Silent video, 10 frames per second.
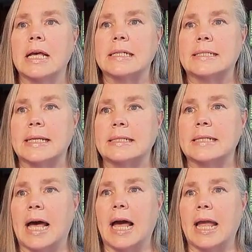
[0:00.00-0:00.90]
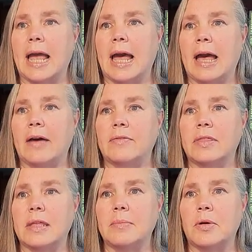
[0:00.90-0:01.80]
Since I have
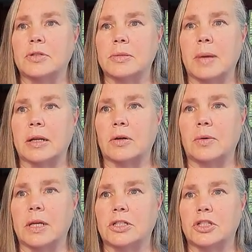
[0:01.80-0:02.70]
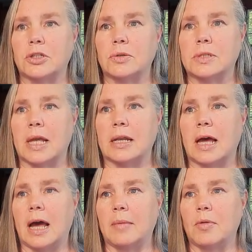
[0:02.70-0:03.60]
the most medical issues and
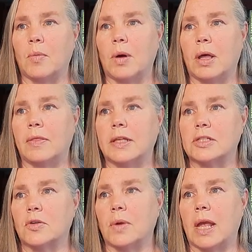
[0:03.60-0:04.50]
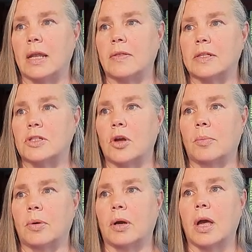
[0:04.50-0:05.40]
I'm the one that's creating this
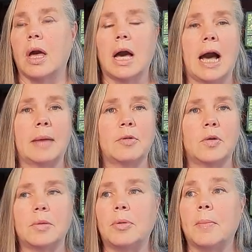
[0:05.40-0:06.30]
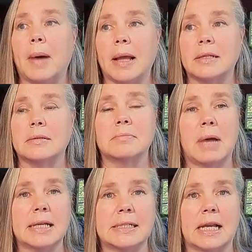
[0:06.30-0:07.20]
notebook, I'm going to put
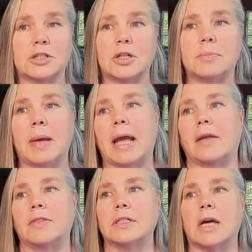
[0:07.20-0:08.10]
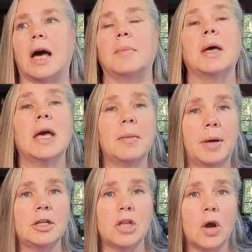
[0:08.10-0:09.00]
my section back at the top,
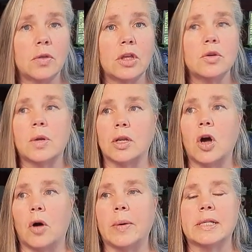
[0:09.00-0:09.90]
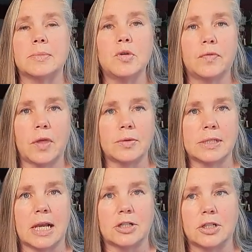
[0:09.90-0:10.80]
but know that you can always move those
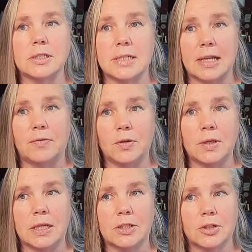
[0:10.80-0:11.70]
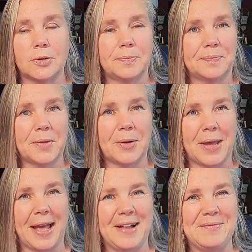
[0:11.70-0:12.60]
sections if you need to,
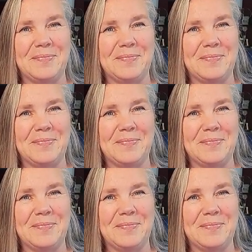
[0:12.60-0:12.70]
okay?